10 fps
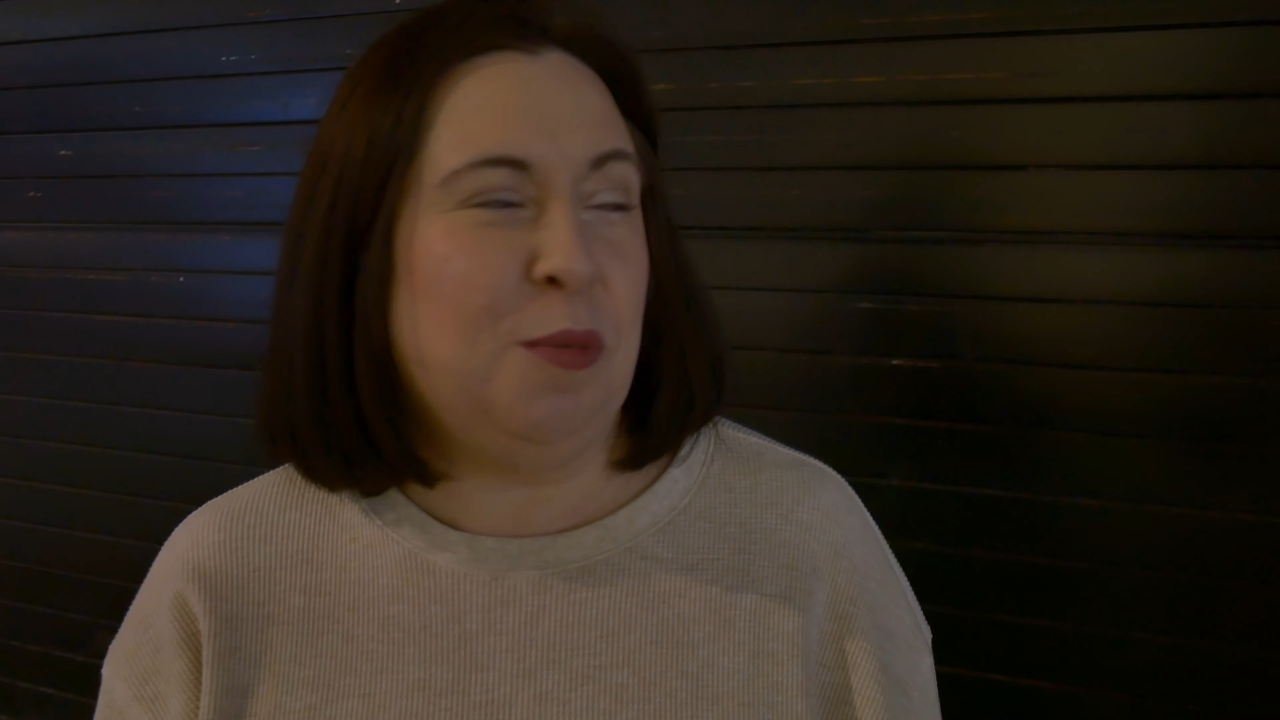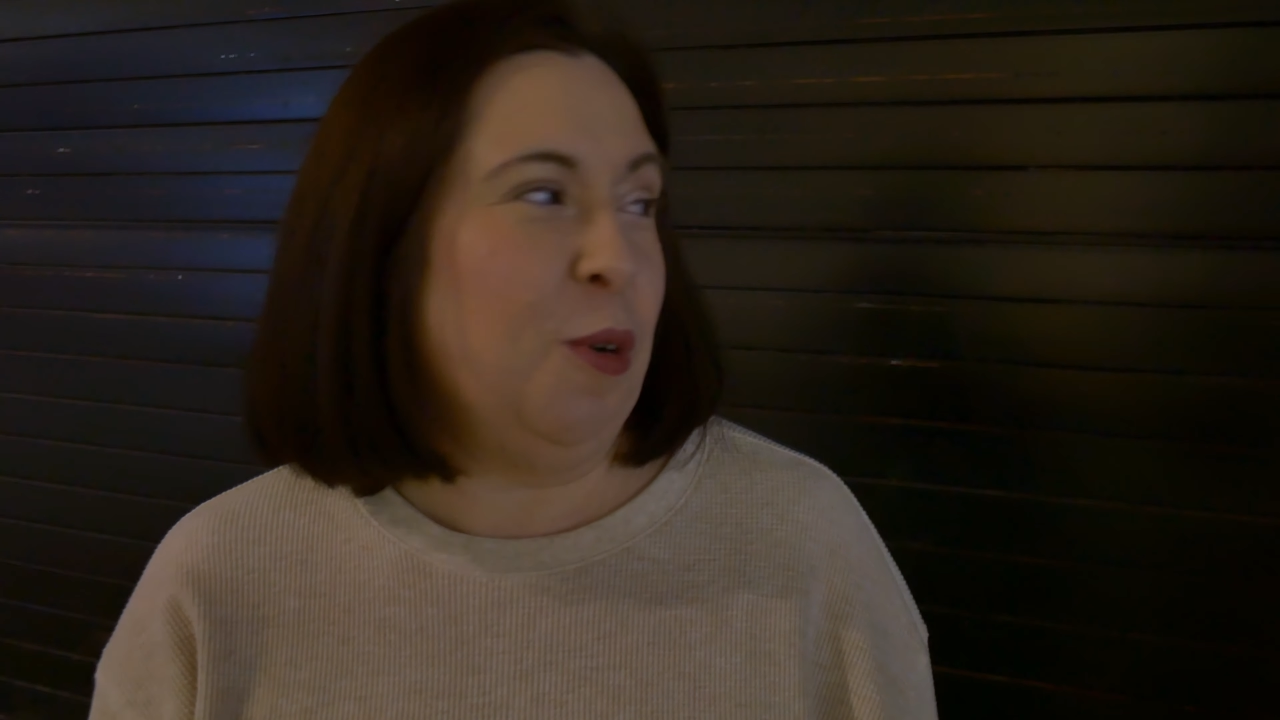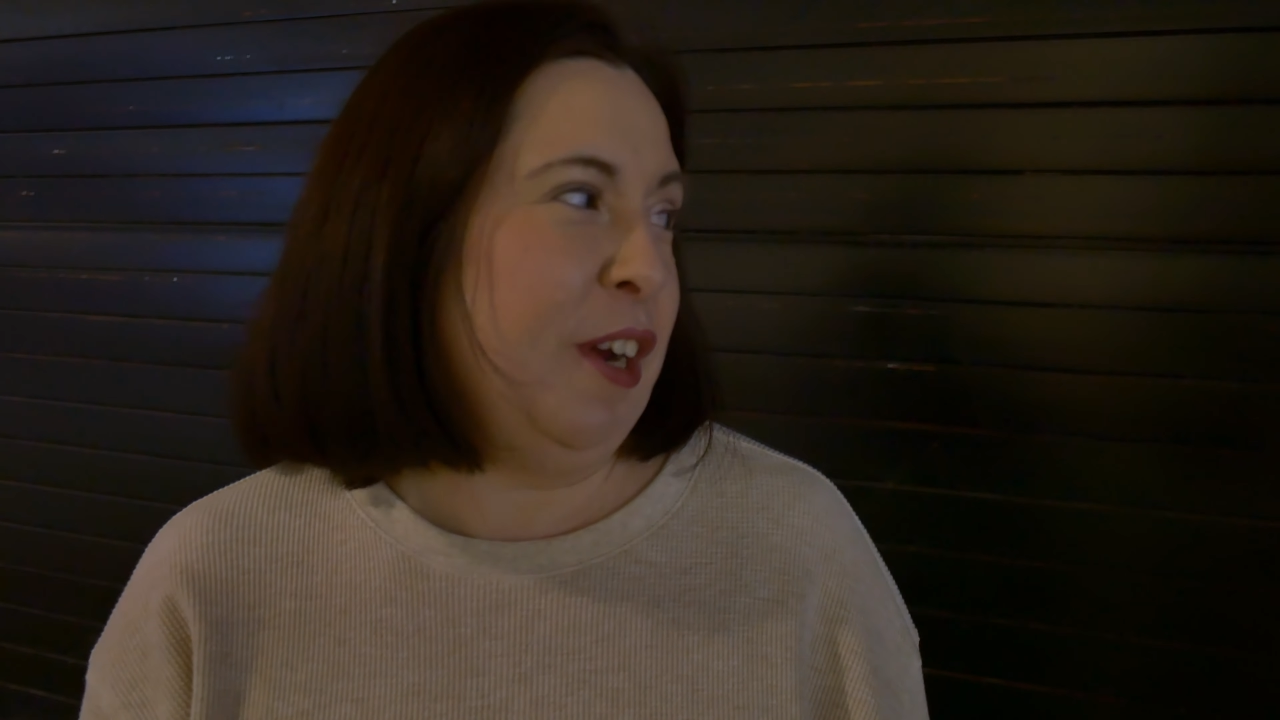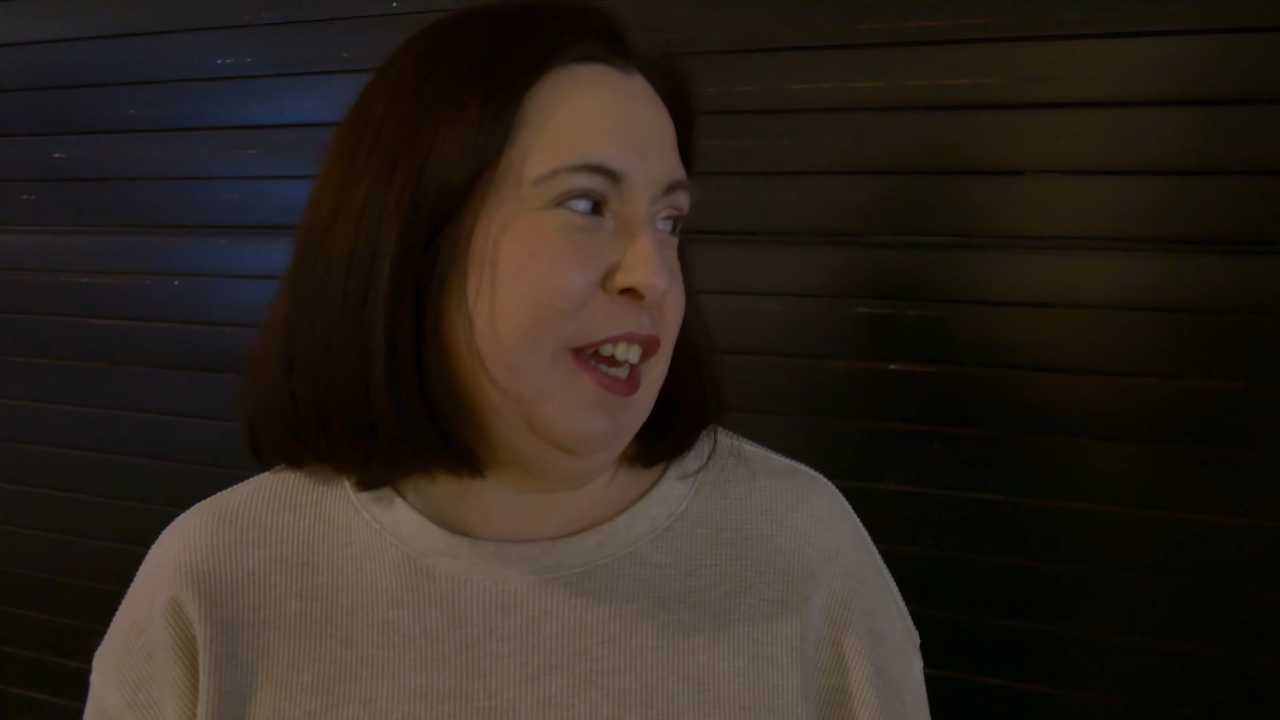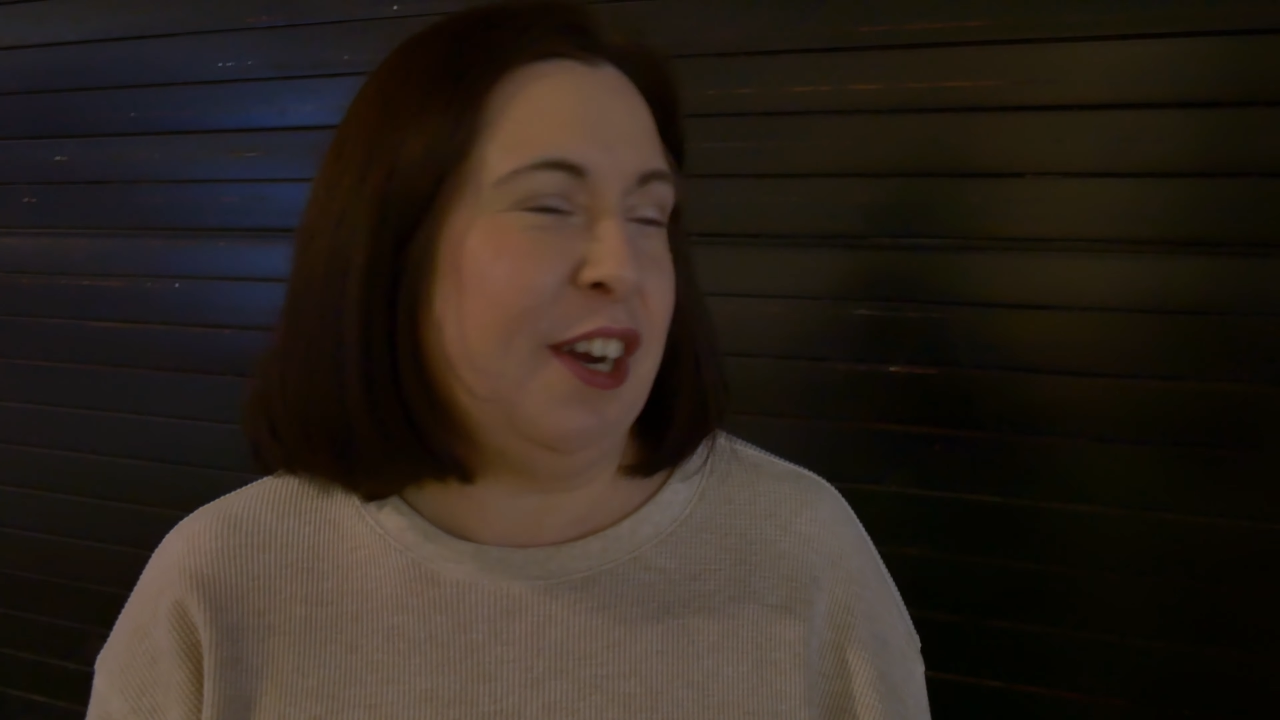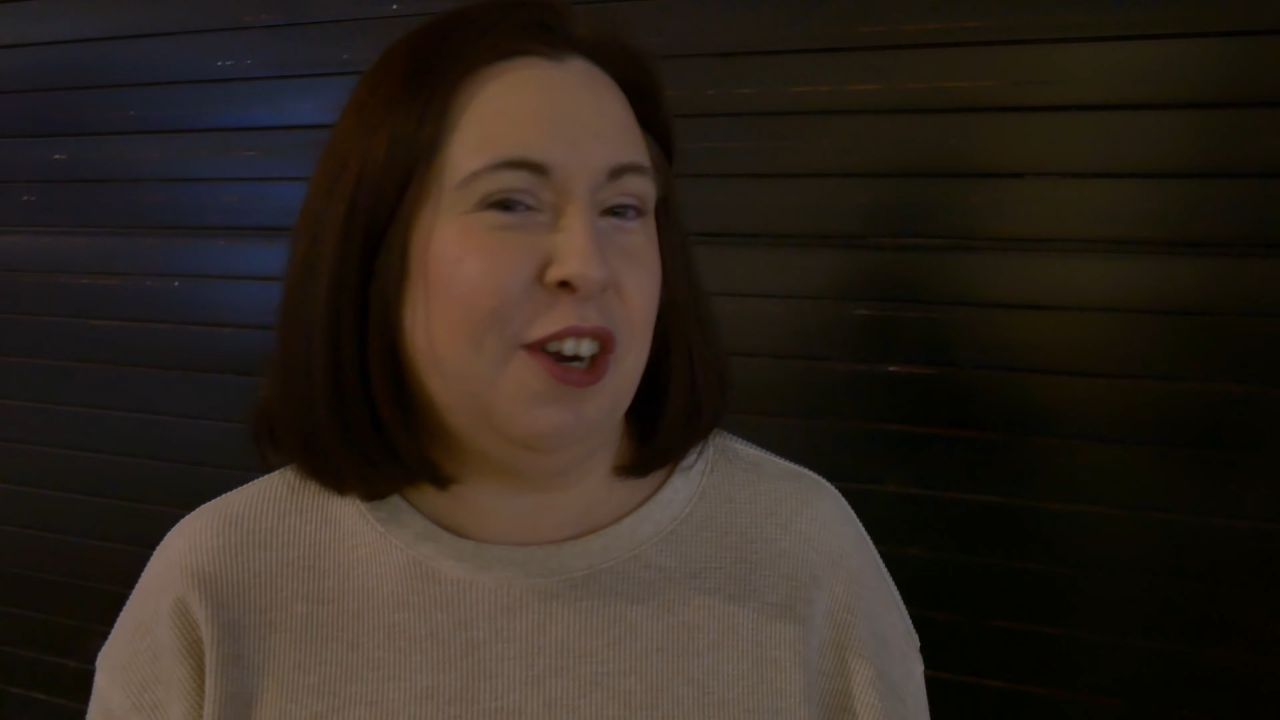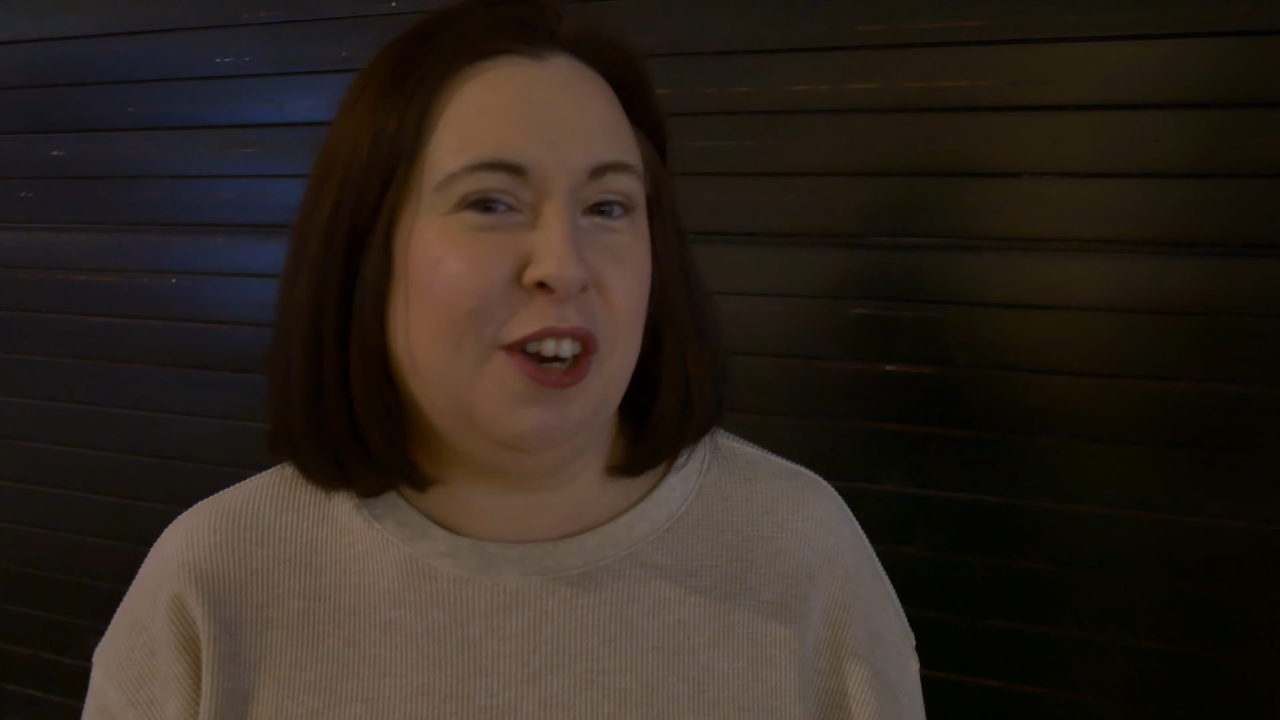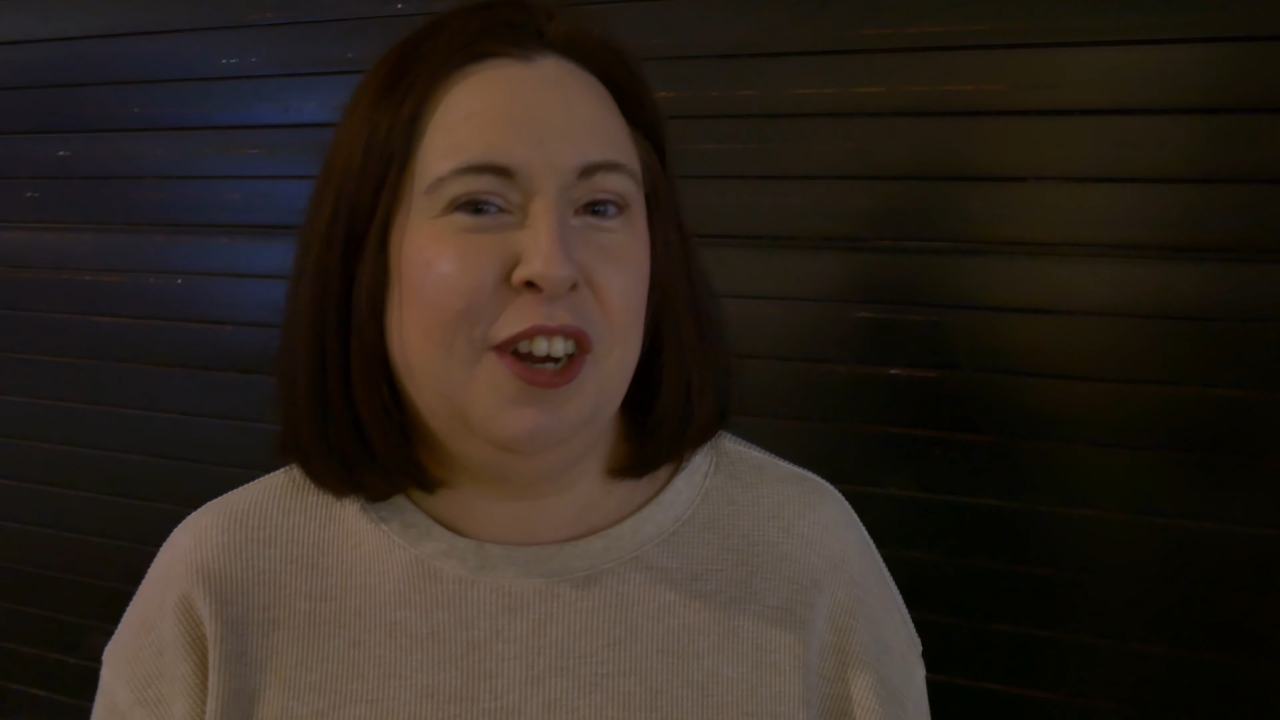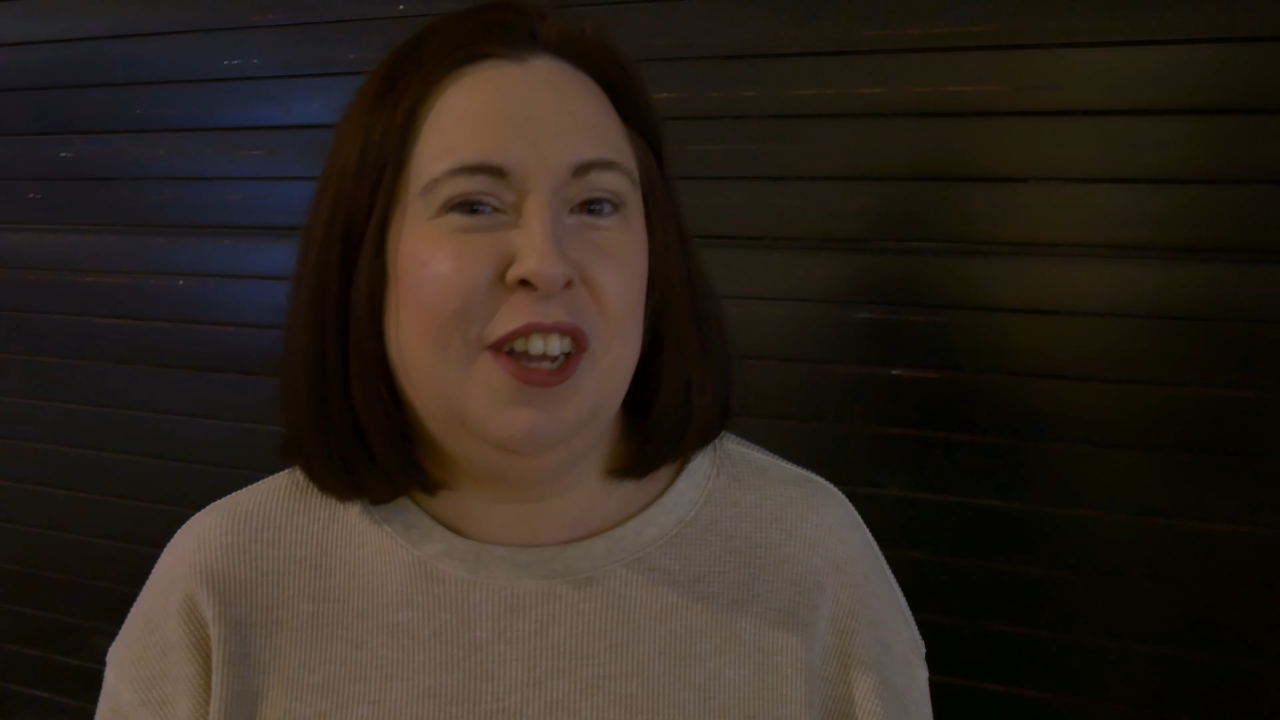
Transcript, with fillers: work here